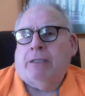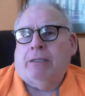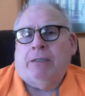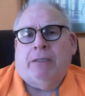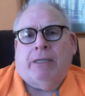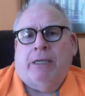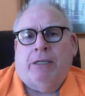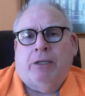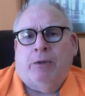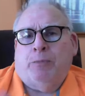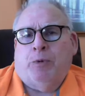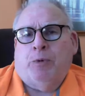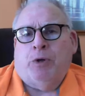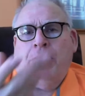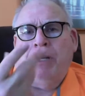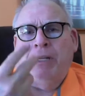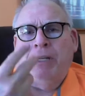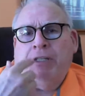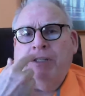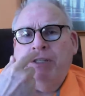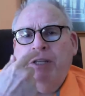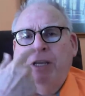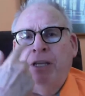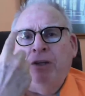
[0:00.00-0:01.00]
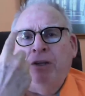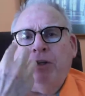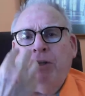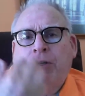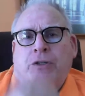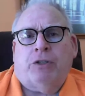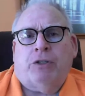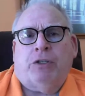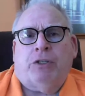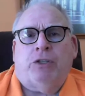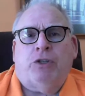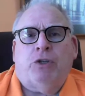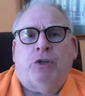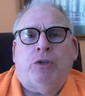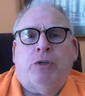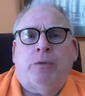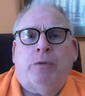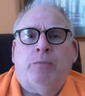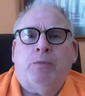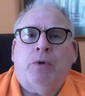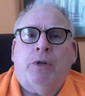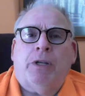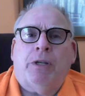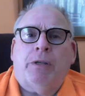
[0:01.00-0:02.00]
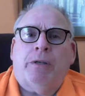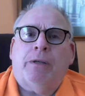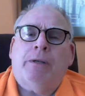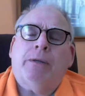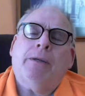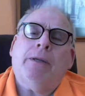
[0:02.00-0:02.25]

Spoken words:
Can you put it in tinctures that you can put